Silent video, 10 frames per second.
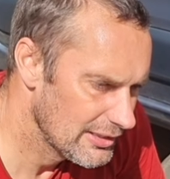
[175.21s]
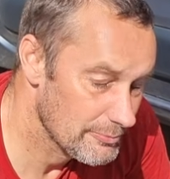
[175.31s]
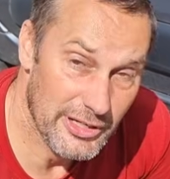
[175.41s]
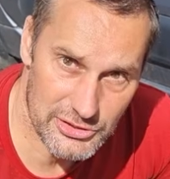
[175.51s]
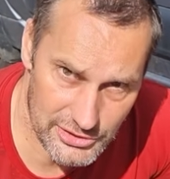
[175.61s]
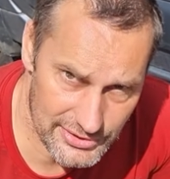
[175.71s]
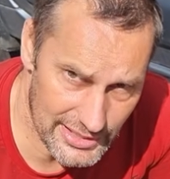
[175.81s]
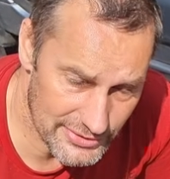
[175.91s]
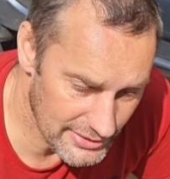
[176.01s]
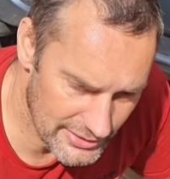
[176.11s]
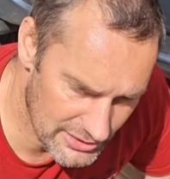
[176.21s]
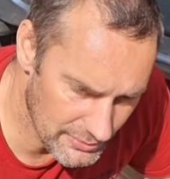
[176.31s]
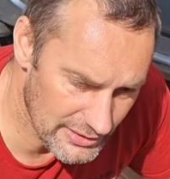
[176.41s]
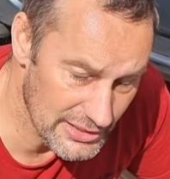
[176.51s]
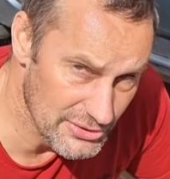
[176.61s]
pressure sensor. This
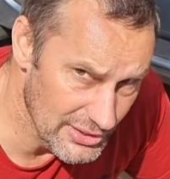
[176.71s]
one doesn't